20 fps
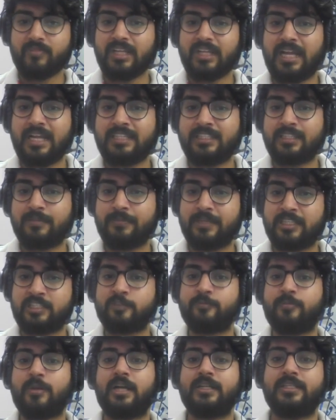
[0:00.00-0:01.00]
And the
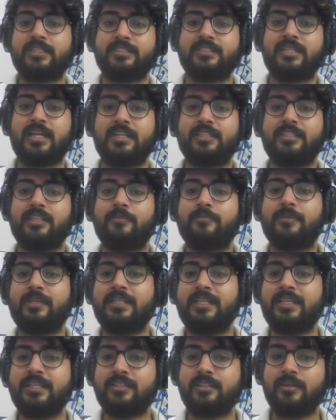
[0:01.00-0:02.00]
best part is that they're
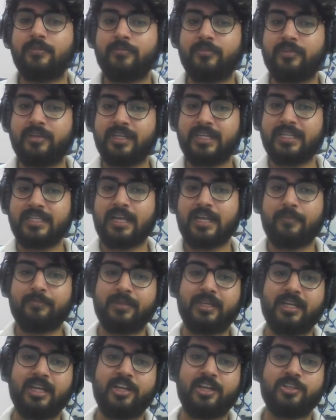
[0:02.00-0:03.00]
building some real
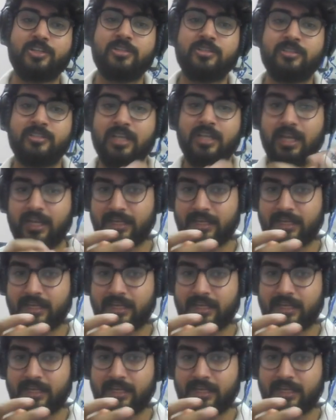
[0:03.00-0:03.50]
applications